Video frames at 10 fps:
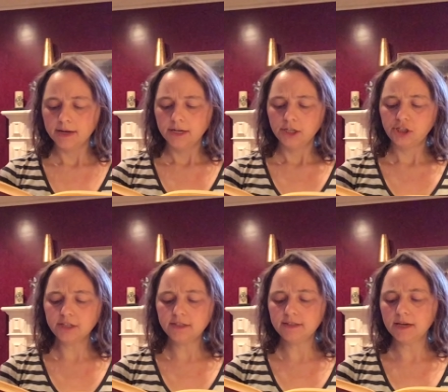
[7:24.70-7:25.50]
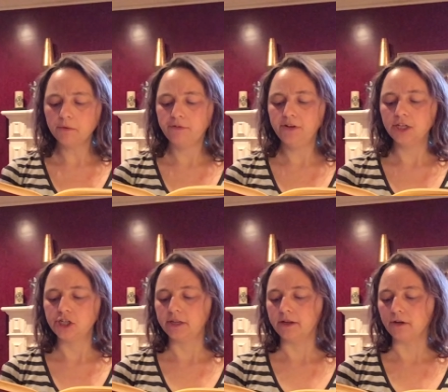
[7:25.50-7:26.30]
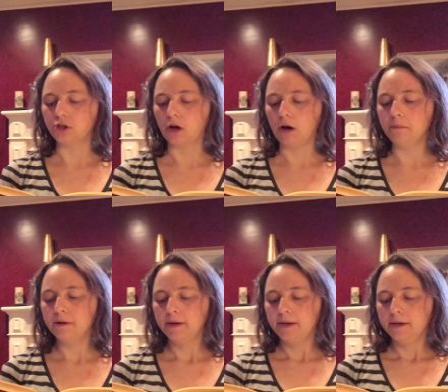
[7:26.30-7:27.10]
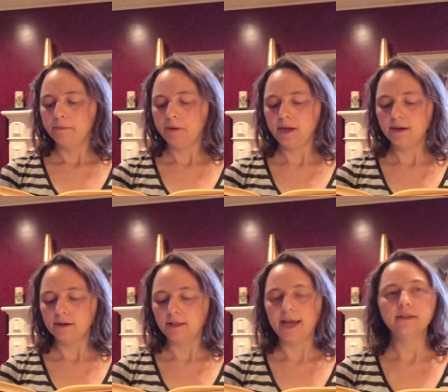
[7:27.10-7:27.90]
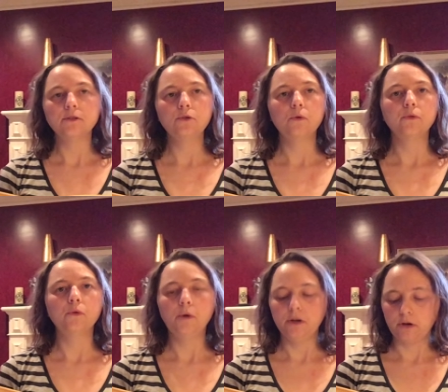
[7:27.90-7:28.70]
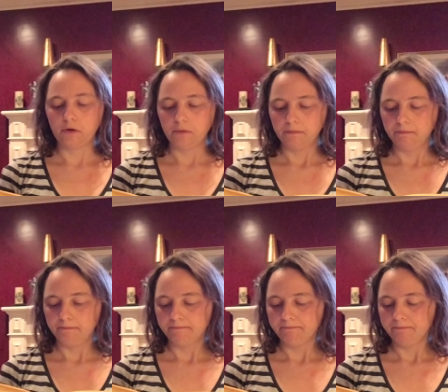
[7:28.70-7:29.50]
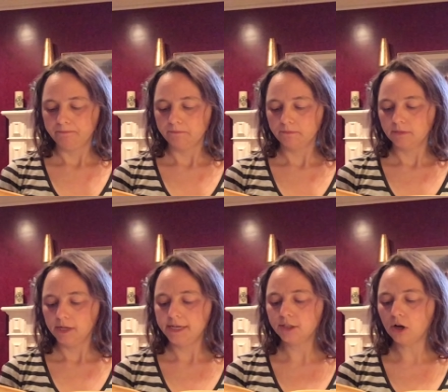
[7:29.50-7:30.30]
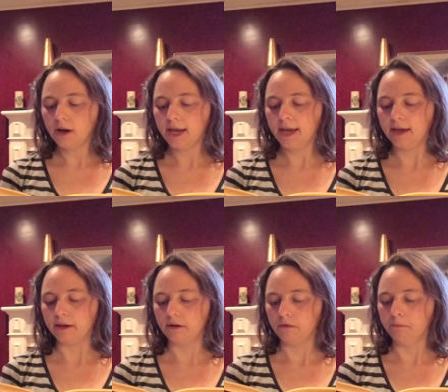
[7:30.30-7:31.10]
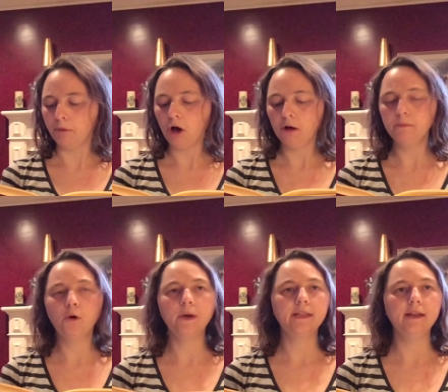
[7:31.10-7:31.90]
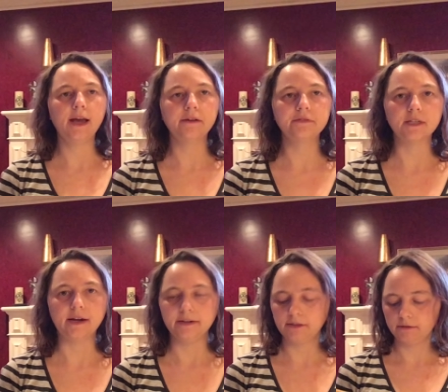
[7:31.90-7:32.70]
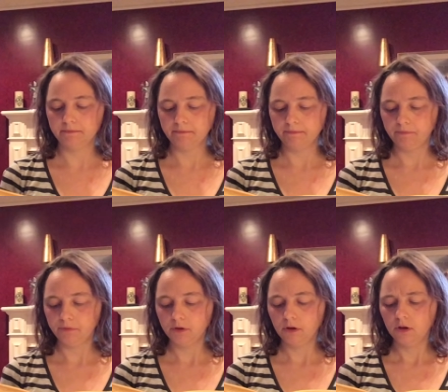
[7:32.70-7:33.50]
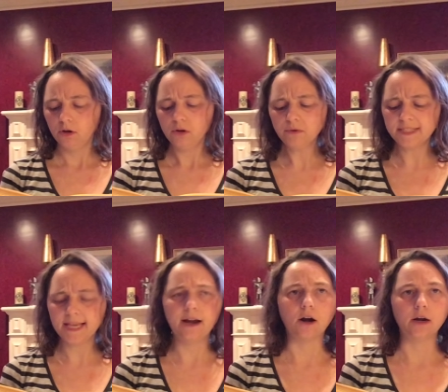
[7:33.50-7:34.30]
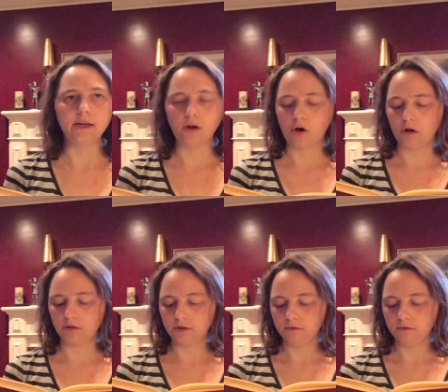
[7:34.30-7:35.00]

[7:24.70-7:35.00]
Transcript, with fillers: Just as they were finishing their job, Pete glanced toward the window. He saw a head bob quickly out of sight. Who's there? he called.